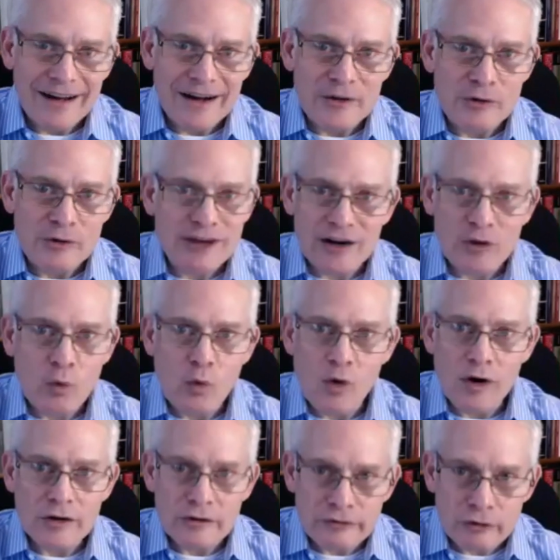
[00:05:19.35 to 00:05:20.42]
You've had a
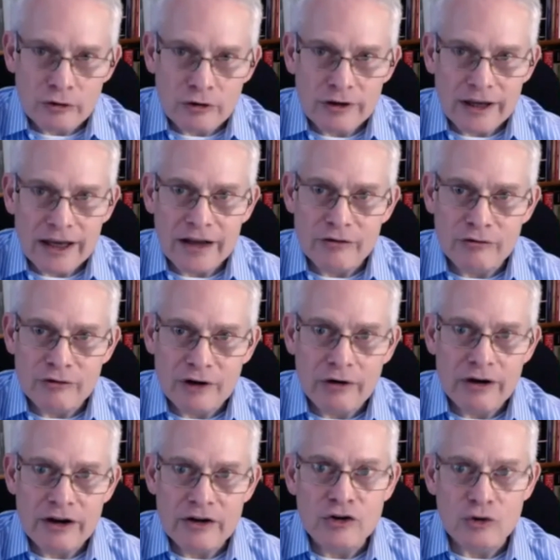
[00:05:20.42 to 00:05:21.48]
wonderful and
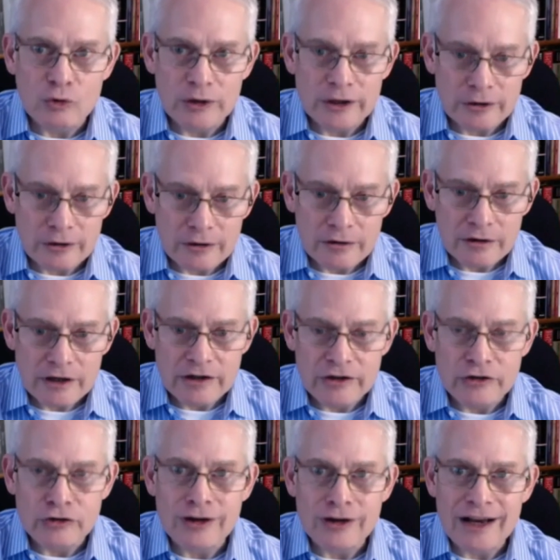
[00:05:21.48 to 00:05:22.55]
varied career in
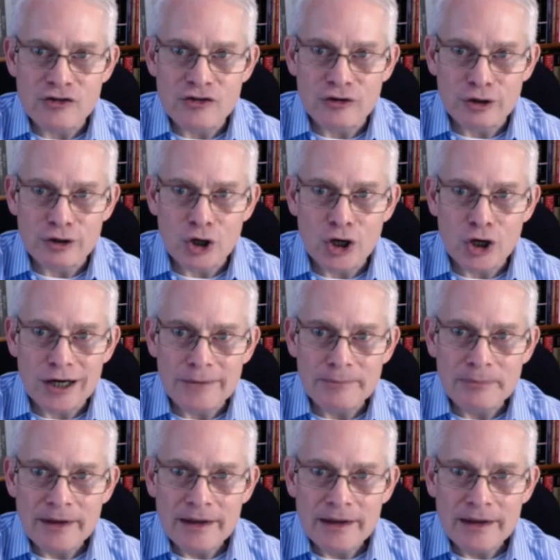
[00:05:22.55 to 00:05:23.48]
international law,